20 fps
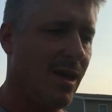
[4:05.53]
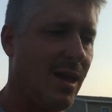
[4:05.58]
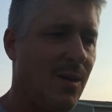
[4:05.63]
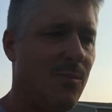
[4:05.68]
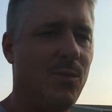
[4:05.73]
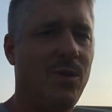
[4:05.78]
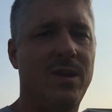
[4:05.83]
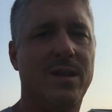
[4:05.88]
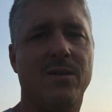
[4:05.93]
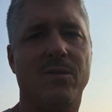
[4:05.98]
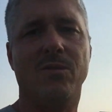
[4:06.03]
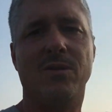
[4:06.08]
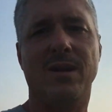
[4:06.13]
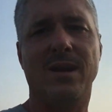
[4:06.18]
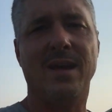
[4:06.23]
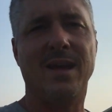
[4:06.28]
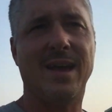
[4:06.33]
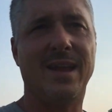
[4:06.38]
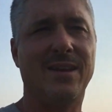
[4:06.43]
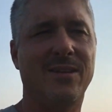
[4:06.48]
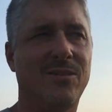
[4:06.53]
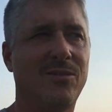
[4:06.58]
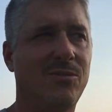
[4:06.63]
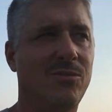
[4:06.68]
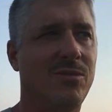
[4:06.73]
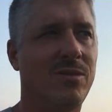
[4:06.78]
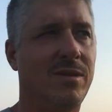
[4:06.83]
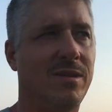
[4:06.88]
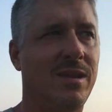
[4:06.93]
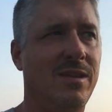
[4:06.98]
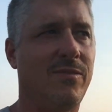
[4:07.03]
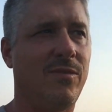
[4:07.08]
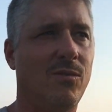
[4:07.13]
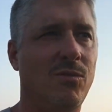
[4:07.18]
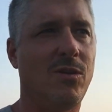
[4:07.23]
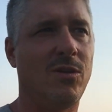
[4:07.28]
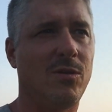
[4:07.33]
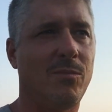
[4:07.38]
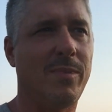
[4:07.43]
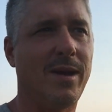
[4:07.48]
I'm really gonna I know if
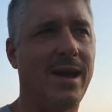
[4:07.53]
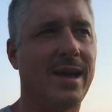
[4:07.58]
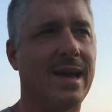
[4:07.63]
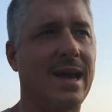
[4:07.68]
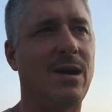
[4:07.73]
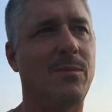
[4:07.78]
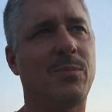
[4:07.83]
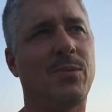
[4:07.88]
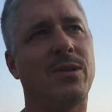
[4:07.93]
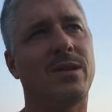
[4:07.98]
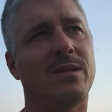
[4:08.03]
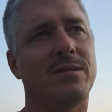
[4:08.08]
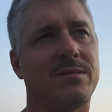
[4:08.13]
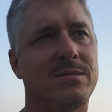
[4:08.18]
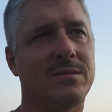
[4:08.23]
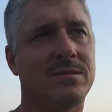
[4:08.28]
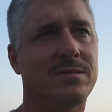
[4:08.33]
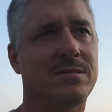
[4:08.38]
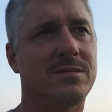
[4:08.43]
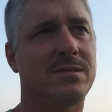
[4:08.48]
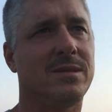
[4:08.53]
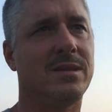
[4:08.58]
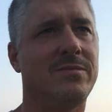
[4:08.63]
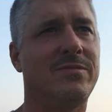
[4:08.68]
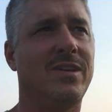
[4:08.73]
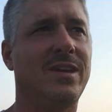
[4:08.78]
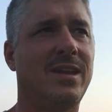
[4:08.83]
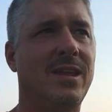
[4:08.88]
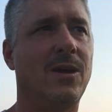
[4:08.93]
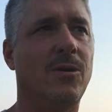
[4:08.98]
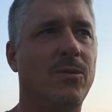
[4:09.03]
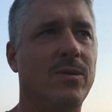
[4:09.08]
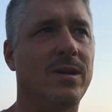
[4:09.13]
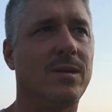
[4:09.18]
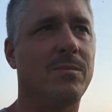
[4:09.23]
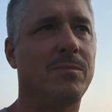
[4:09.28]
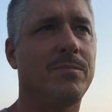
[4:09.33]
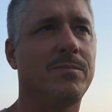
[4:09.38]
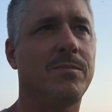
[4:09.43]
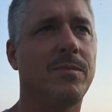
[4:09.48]
you'll look back I'll put a, the video
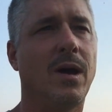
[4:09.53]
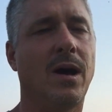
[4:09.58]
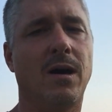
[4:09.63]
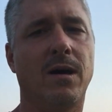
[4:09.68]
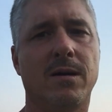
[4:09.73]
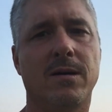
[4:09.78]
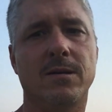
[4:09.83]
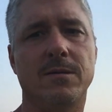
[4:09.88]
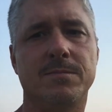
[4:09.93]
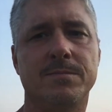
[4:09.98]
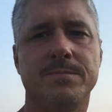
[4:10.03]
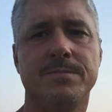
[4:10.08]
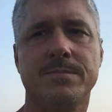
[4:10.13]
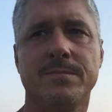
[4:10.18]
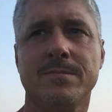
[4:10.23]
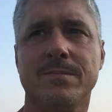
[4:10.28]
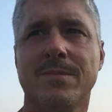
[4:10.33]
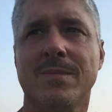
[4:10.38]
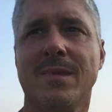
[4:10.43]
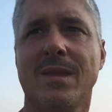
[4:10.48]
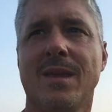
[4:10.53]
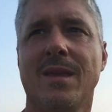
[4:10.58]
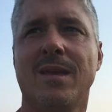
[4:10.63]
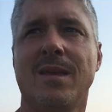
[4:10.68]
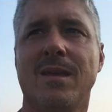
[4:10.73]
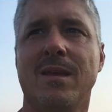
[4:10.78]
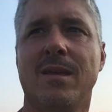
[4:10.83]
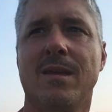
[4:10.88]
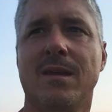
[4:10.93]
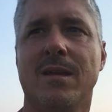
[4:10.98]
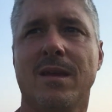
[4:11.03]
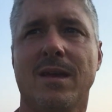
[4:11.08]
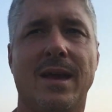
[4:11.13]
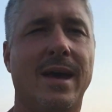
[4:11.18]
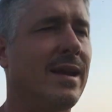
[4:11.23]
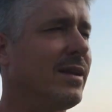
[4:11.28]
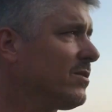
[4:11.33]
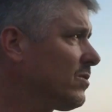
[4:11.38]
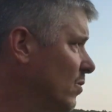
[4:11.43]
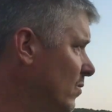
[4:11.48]
in the uh,
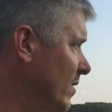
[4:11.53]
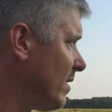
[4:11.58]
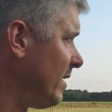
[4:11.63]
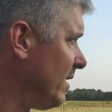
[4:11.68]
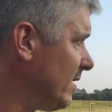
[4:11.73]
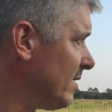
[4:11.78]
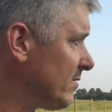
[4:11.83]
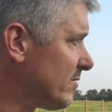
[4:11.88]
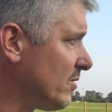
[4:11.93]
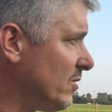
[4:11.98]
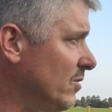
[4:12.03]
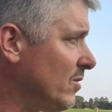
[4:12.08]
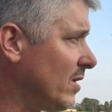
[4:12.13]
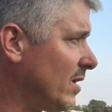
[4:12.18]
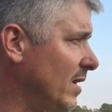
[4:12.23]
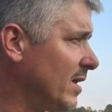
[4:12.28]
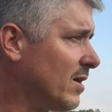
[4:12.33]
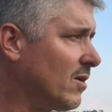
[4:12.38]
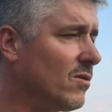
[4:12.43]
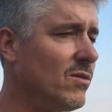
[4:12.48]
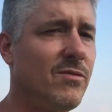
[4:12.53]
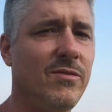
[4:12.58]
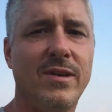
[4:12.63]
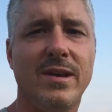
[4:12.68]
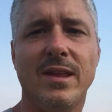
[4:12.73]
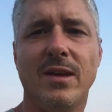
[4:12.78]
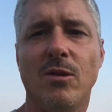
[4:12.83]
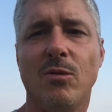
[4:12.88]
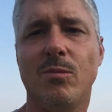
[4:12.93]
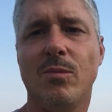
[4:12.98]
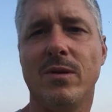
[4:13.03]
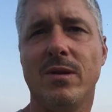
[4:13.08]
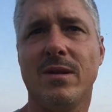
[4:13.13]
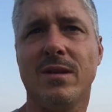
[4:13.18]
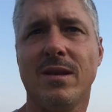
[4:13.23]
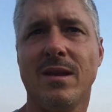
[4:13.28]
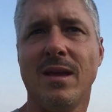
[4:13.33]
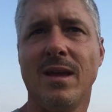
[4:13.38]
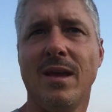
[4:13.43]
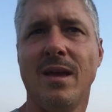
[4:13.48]
kind of toward the end so you can click on the video but
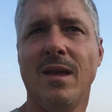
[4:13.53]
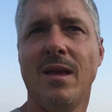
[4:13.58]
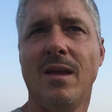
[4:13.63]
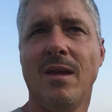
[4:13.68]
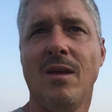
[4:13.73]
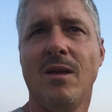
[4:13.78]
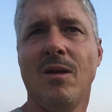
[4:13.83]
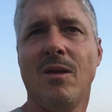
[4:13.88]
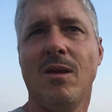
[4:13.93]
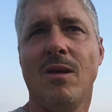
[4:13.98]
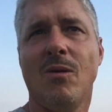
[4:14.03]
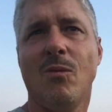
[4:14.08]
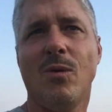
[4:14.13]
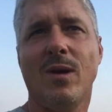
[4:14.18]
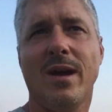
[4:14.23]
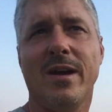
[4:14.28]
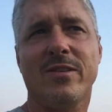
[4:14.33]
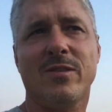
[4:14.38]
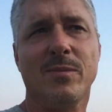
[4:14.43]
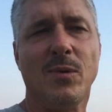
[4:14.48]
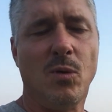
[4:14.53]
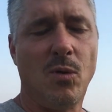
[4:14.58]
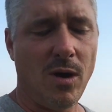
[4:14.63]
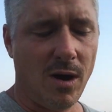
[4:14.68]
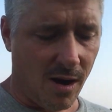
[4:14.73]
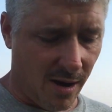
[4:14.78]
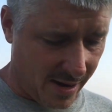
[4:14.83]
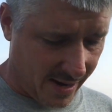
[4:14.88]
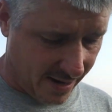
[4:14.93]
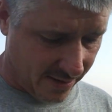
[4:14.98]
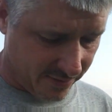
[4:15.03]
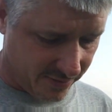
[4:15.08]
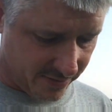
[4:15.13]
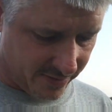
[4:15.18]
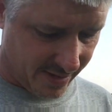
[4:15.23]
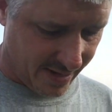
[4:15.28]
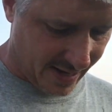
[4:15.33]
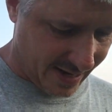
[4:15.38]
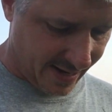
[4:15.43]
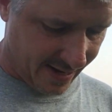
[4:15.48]
we got some old hog
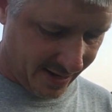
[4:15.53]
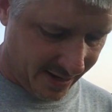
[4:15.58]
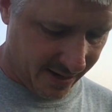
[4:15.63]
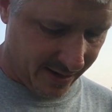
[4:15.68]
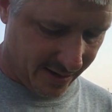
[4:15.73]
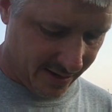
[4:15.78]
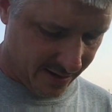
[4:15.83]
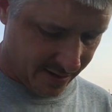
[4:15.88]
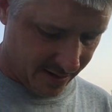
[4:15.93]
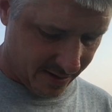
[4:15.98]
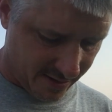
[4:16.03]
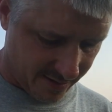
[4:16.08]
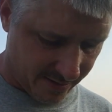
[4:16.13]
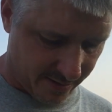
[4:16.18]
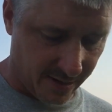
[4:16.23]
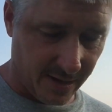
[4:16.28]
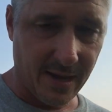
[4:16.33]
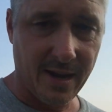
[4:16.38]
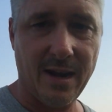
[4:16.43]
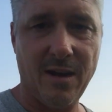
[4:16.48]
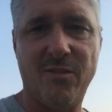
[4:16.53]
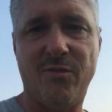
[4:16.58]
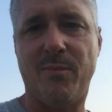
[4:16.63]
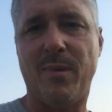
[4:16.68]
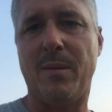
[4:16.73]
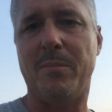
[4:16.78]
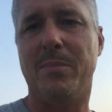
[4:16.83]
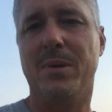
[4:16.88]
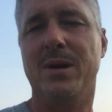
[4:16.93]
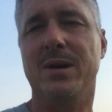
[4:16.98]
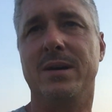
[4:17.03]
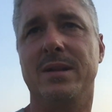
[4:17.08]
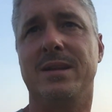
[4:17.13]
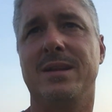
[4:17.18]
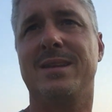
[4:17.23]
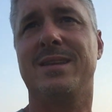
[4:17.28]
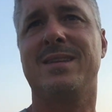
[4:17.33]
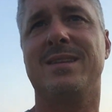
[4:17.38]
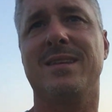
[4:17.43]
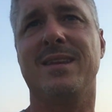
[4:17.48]
houses that I need to get off my butt
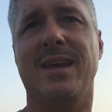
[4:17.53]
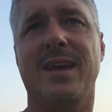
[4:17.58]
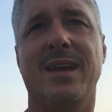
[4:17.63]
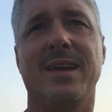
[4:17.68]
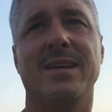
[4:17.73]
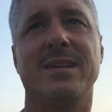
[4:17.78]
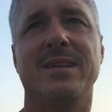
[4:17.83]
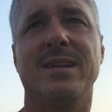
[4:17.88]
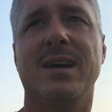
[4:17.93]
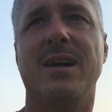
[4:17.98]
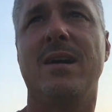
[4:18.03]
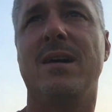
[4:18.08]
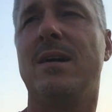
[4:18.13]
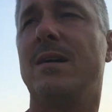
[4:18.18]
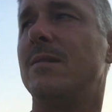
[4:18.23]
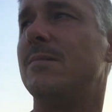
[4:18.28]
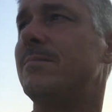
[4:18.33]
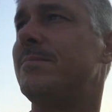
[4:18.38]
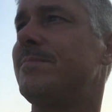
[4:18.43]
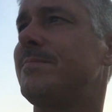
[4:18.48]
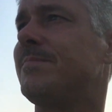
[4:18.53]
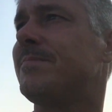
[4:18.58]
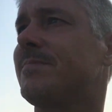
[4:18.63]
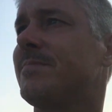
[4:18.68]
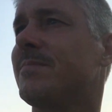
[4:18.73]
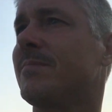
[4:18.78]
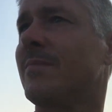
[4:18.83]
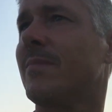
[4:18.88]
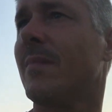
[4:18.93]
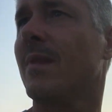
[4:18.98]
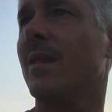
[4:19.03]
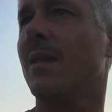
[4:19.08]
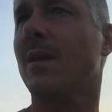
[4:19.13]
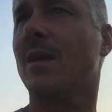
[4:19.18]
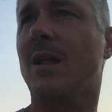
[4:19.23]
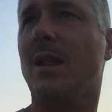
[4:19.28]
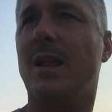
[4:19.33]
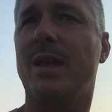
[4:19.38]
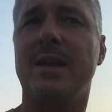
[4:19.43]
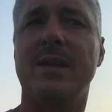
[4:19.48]
and uh,
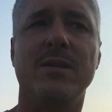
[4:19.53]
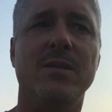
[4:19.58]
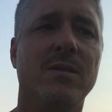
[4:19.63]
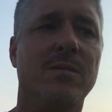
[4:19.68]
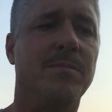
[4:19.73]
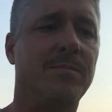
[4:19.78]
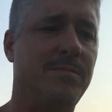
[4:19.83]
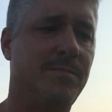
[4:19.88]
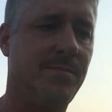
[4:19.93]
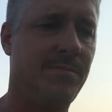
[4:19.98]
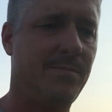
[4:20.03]
clean up